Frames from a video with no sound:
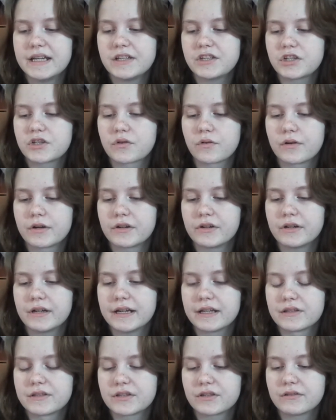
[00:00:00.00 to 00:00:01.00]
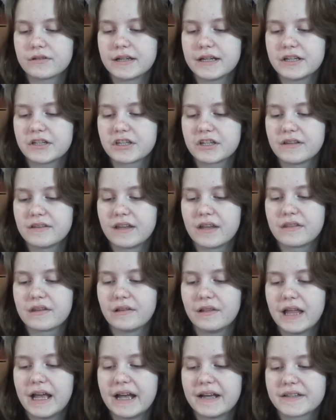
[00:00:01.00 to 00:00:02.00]
each shorter in duration than
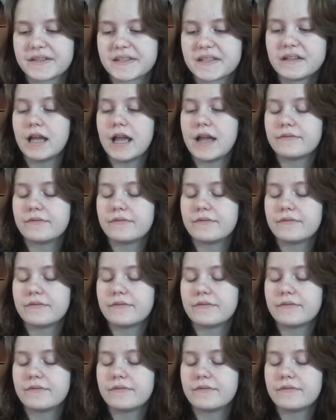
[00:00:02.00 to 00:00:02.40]
the last.